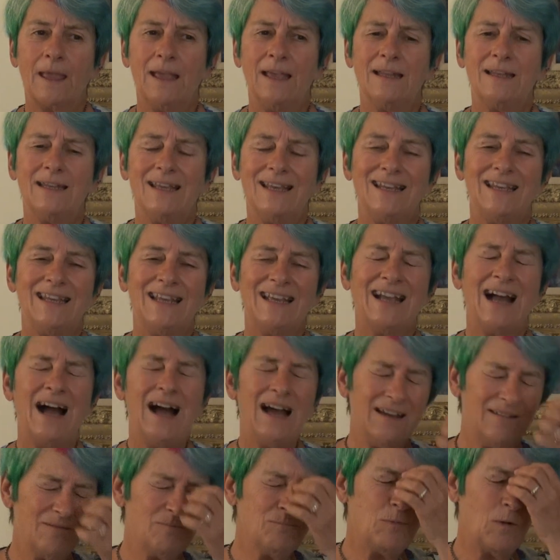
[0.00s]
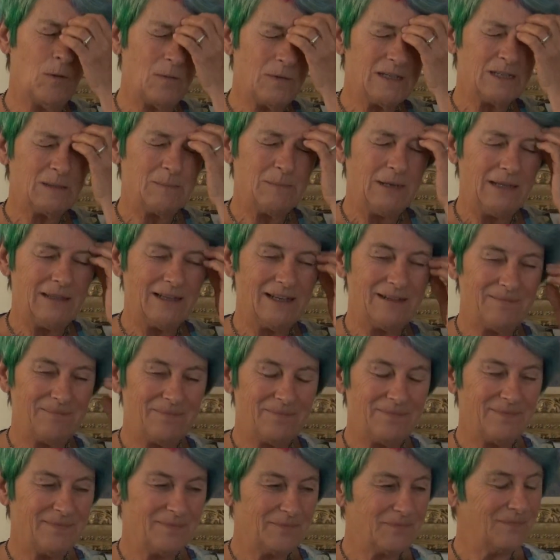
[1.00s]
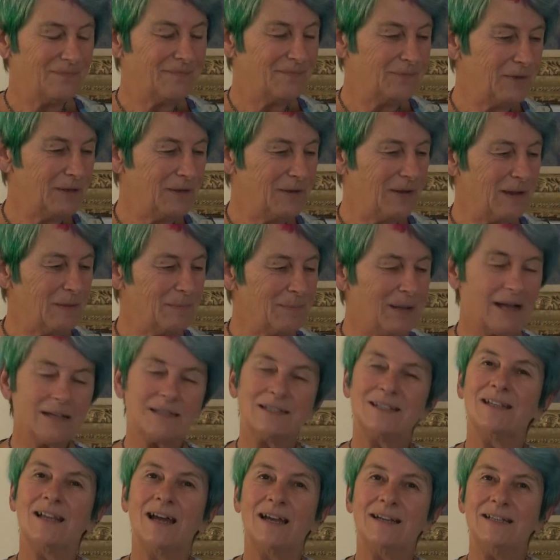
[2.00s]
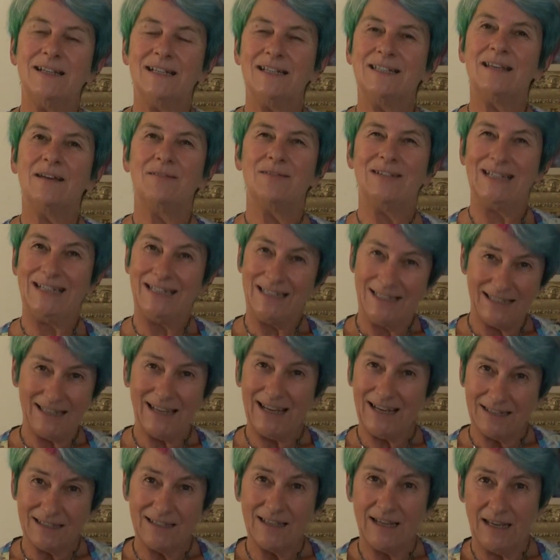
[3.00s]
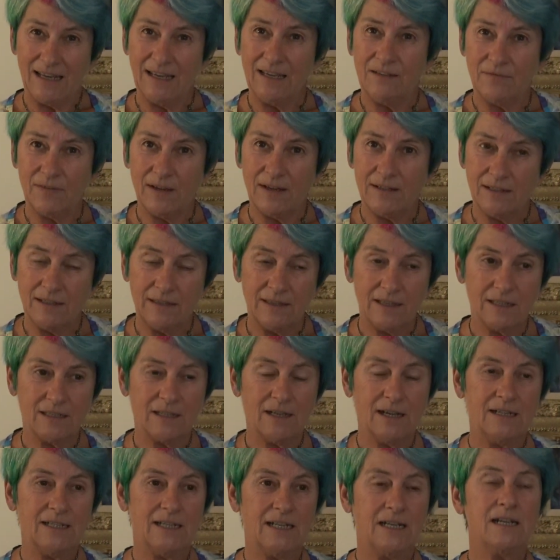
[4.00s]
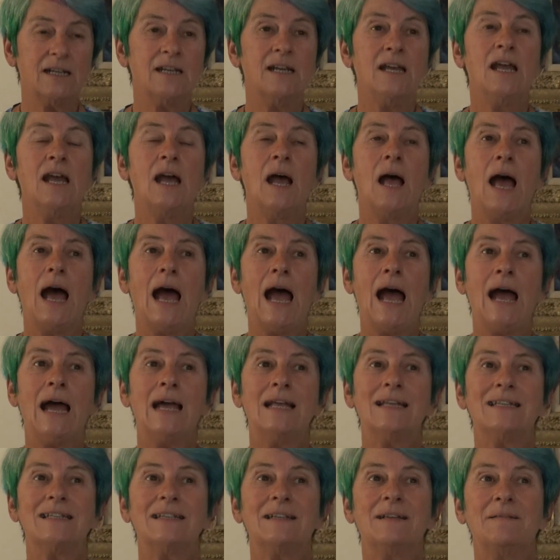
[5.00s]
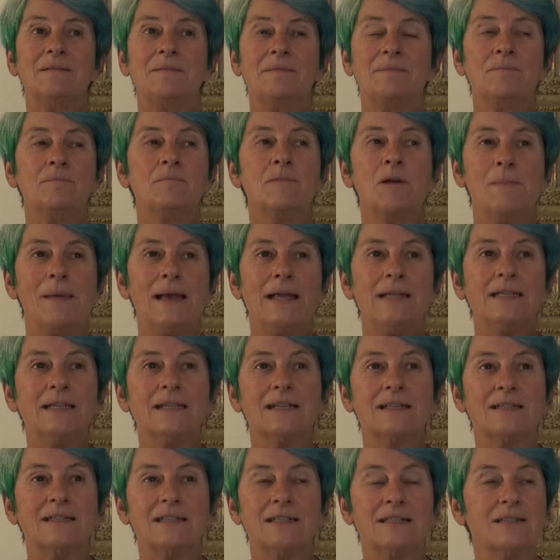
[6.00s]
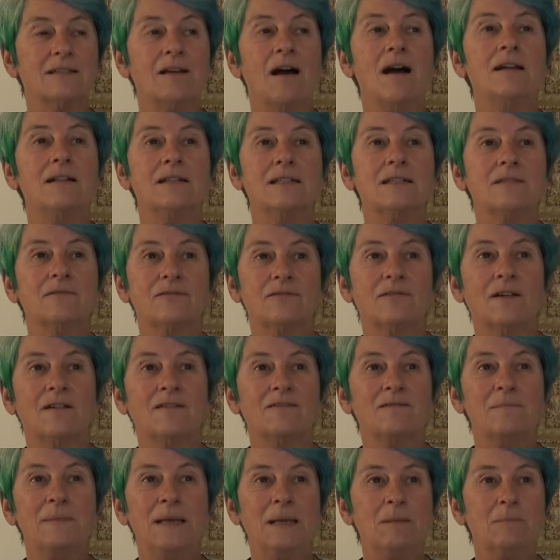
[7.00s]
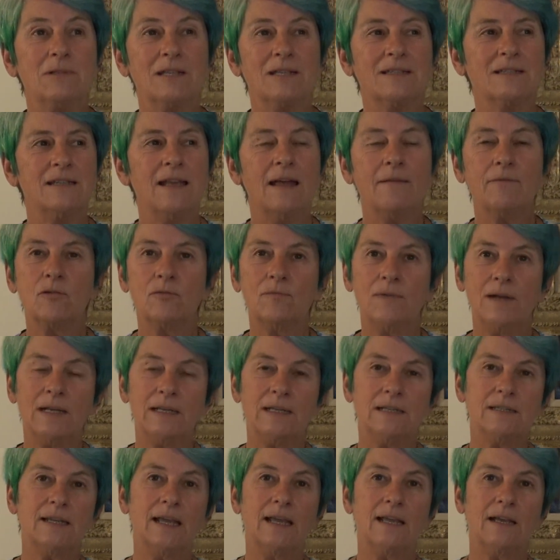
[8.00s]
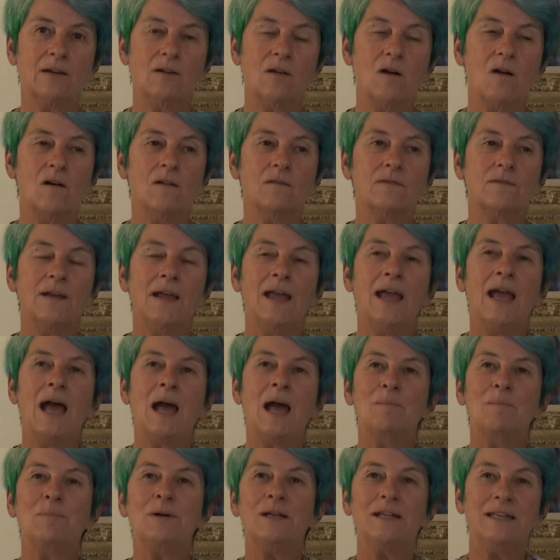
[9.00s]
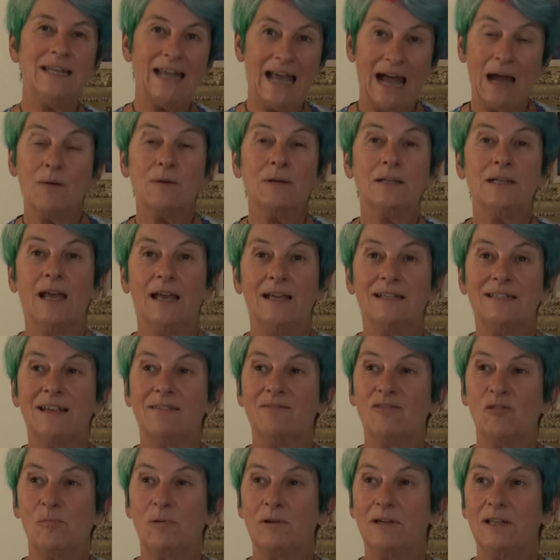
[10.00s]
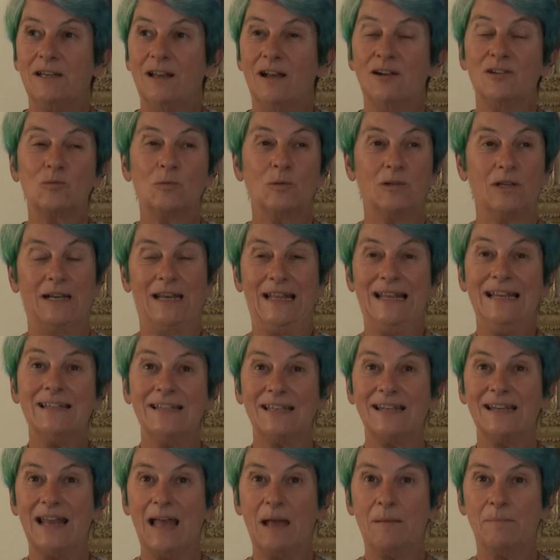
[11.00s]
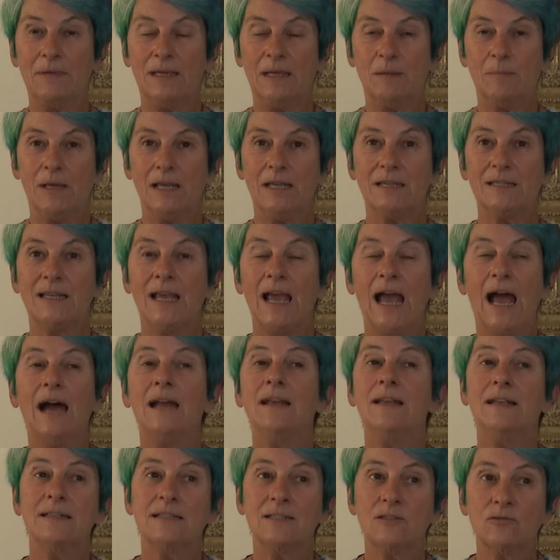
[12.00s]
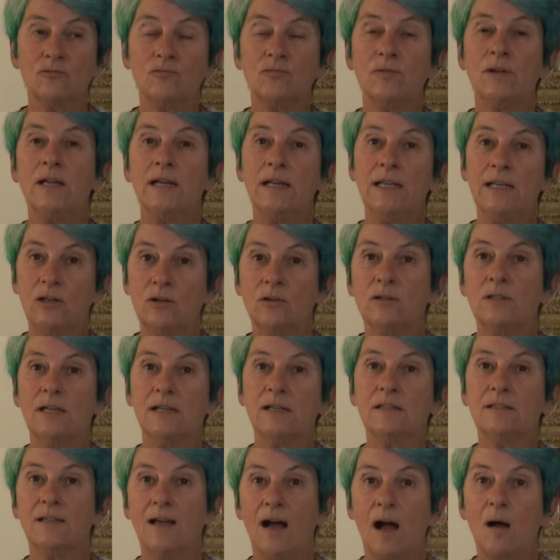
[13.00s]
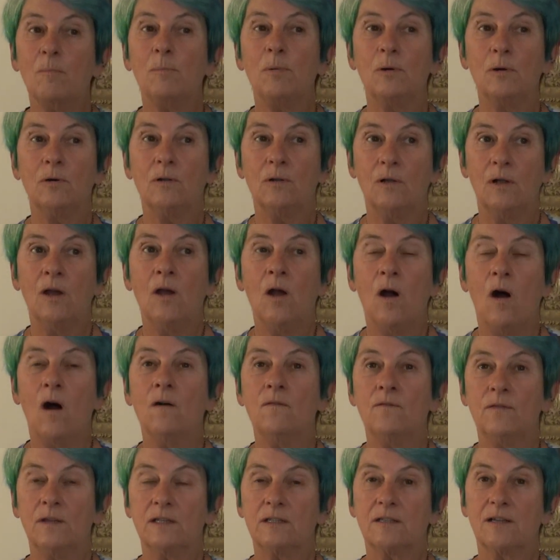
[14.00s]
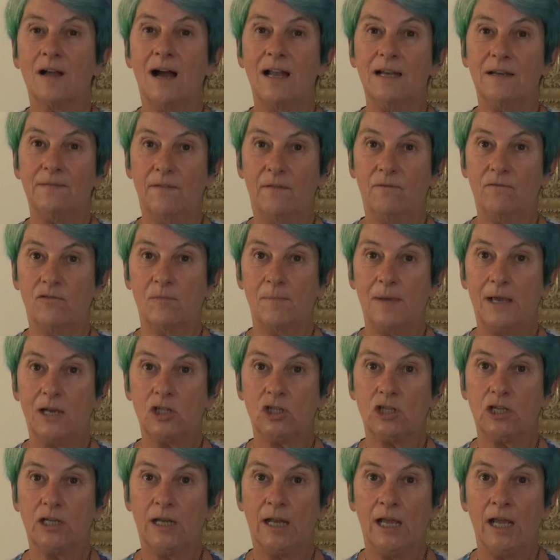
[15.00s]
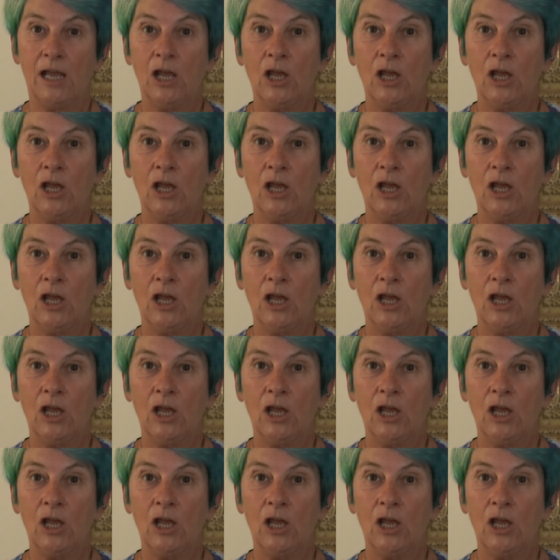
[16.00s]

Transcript: It, it kind of bothers me that we're going back to 1976 that he invented this idea, and memetics, the science of, of memes, has never really taken off. But nowadays, everybody knows what an internet meme is, and it's a really good example of this kind of information.